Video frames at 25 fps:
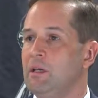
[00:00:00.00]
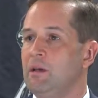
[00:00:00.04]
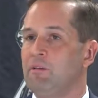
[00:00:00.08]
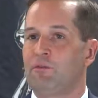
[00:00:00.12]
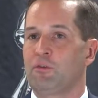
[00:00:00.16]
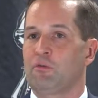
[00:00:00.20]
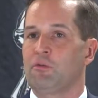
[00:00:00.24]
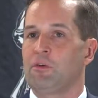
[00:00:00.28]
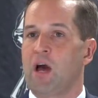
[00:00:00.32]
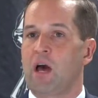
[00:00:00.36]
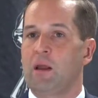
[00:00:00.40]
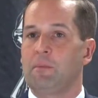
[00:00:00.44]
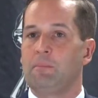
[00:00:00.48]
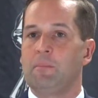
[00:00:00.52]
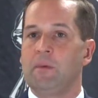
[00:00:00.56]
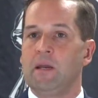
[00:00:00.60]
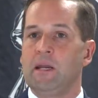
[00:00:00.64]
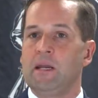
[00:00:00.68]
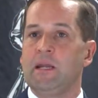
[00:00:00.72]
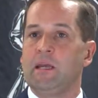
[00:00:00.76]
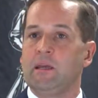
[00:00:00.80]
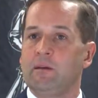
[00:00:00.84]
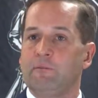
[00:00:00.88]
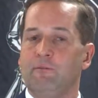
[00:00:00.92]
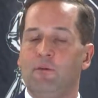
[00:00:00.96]
If they're not
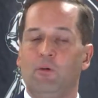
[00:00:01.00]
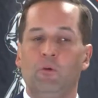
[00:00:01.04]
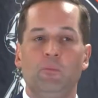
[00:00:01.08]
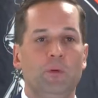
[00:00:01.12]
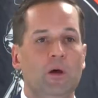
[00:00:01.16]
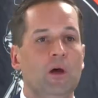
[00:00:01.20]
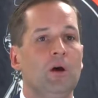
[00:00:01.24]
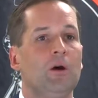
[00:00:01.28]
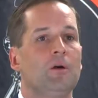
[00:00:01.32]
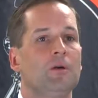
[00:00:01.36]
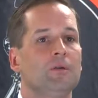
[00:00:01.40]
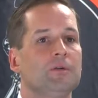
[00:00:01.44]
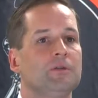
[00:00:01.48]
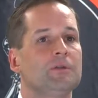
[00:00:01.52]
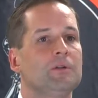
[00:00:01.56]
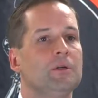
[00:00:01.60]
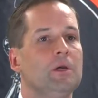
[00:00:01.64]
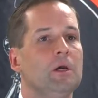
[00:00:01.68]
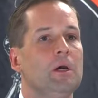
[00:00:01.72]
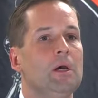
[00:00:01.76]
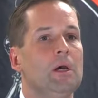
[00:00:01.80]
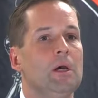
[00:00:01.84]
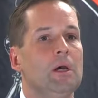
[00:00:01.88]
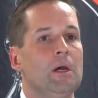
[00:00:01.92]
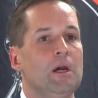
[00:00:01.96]
meaningful bills,
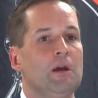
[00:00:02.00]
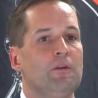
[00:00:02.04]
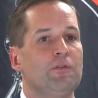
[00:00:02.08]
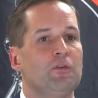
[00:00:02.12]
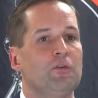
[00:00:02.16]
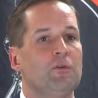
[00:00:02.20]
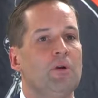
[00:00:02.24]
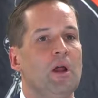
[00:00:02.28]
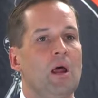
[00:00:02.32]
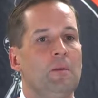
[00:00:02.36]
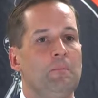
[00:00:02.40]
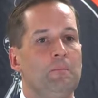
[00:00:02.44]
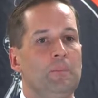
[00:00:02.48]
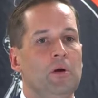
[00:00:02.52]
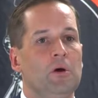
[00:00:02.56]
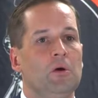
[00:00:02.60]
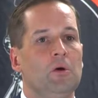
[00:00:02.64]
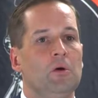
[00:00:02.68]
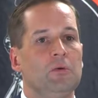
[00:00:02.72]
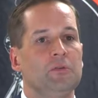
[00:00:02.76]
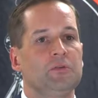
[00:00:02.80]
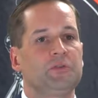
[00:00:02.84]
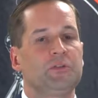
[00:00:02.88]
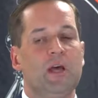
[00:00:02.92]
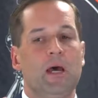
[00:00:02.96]
if they're not
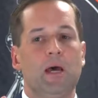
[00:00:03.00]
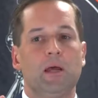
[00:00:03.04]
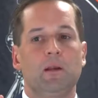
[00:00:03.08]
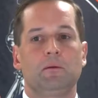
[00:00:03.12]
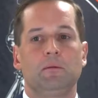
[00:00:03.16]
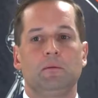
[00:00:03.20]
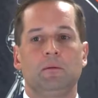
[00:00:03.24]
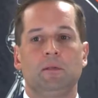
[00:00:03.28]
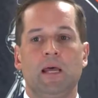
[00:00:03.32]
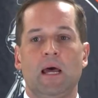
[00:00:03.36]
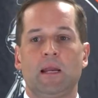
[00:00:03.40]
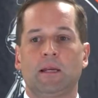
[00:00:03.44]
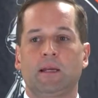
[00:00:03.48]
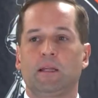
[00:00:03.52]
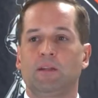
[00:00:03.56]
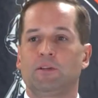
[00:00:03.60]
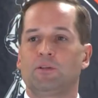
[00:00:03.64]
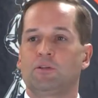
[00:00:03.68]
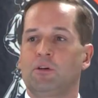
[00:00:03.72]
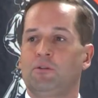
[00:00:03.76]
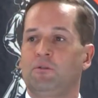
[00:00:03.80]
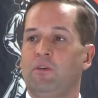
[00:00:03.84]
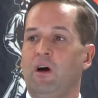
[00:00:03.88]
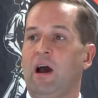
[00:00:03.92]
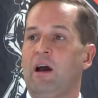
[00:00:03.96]
bills that can
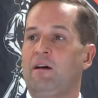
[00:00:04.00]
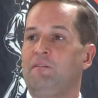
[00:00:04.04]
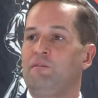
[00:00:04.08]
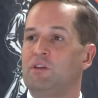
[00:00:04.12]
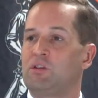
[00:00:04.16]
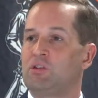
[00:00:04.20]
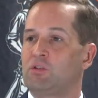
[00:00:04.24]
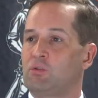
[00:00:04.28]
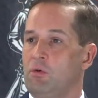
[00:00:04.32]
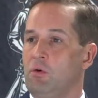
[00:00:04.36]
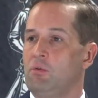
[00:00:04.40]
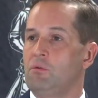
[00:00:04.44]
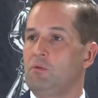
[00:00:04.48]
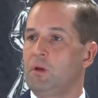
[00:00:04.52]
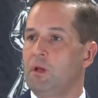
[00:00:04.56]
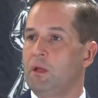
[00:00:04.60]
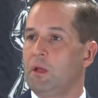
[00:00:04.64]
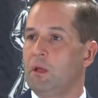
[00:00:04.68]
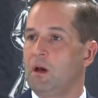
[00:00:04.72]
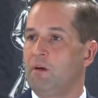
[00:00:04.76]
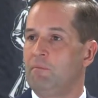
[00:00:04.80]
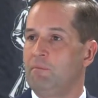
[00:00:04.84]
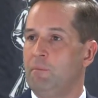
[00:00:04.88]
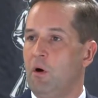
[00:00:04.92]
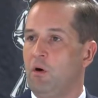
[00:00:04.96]
survive the
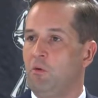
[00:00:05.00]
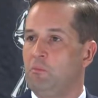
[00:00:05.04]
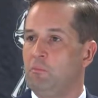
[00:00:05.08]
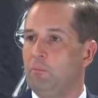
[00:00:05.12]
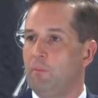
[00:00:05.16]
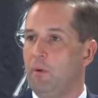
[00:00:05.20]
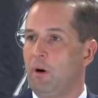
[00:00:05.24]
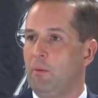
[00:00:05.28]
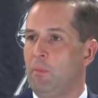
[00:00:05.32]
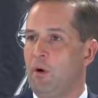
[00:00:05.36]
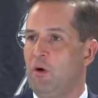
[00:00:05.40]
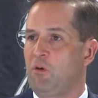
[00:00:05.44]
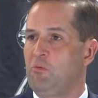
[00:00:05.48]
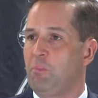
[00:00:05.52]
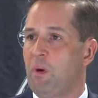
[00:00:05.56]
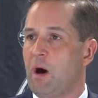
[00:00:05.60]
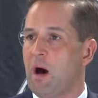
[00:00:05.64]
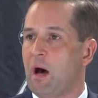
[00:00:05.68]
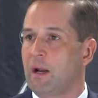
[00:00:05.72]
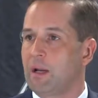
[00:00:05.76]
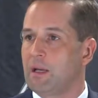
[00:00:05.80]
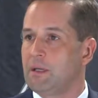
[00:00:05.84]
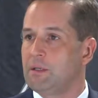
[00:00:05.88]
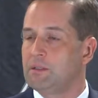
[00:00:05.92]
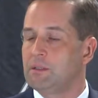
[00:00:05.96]
scrutiny of both
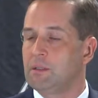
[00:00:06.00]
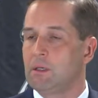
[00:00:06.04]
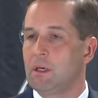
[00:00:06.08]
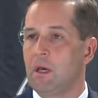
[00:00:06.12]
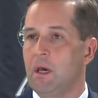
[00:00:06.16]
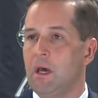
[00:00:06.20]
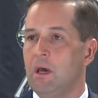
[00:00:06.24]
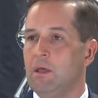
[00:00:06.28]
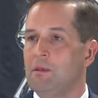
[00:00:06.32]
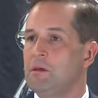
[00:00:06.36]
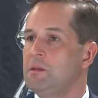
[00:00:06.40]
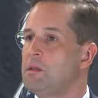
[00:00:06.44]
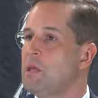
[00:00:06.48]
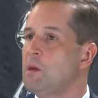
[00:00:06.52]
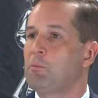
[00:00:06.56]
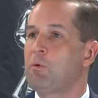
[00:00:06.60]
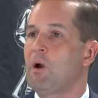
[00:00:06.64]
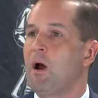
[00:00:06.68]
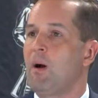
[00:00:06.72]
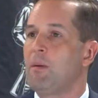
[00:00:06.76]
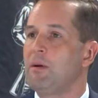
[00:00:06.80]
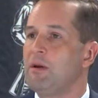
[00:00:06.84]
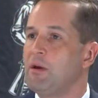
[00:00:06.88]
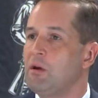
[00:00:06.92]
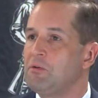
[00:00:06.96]
bodies, then they
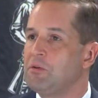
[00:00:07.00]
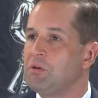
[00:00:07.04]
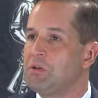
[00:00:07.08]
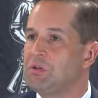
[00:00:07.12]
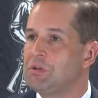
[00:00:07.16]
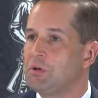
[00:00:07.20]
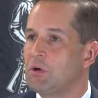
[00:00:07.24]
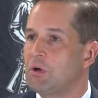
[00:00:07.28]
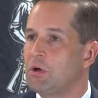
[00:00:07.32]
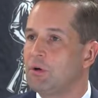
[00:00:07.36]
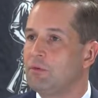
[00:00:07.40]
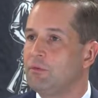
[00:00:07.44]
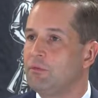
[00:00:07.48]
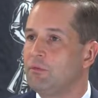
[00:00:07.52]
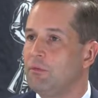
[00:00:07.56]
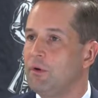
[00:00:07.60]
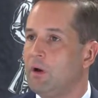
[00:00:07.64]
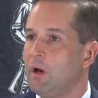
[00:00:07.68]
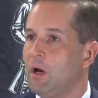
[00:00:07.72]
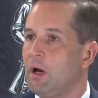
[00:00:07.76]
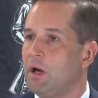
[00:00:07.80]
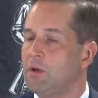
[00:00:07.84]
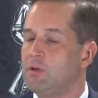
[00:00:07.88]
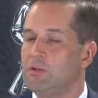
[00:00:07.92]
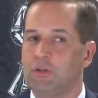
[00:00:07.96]
probably don't deserve
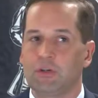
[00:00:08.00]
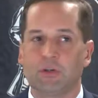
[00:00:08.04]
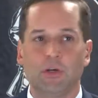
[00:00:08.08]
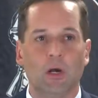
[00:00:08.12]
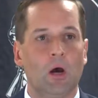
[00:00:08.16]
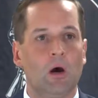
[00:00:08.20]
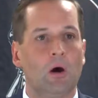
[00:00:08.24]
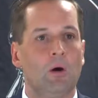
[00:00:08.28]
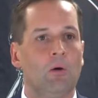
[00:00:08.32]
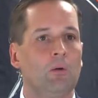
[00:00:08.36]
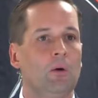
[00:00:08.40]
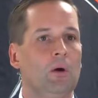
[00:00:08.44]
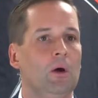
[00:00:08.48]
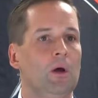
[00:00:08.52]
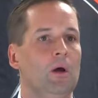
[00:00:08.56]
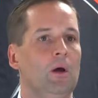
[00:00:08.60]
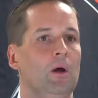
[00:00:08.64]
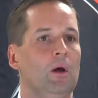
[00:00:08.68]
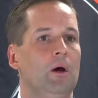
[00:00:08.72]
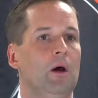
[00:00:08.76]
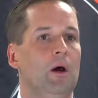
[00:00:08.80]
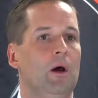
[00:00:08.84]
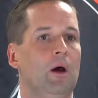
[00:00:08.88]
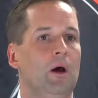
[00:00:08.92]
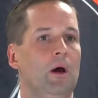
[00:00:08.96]
to go
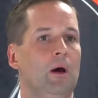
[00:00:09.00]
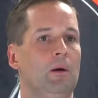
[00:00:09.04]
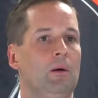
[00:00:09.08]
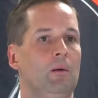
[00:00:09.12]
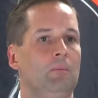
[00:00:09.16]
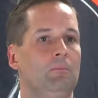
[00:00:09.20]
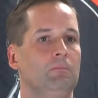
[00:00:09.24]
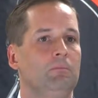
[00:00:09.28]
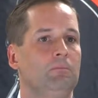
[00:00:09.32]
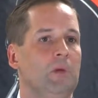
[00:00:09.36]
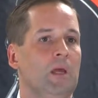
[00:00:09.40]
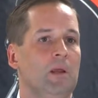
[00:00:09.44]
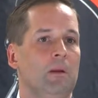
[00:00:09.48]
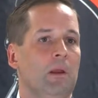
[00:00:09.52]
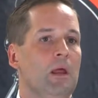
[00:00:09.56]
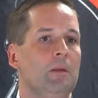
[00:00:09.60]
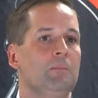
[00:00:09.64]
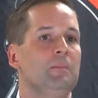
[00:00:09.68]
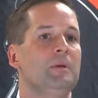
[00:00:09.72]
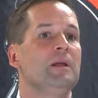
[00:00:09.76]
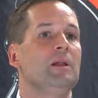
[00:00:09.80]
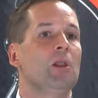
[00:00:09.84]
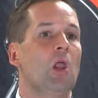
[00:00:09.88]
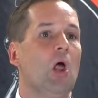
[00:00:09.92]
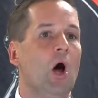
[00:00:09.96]

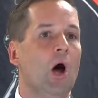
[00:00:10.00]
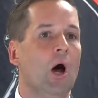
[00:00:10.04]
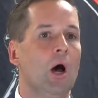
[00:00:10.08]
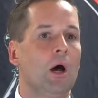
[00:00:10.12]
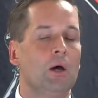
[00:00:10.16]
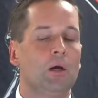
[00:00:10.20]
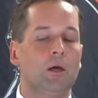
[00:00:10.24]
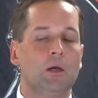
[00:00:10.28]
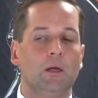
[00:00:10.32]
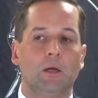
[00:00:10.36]
and be law.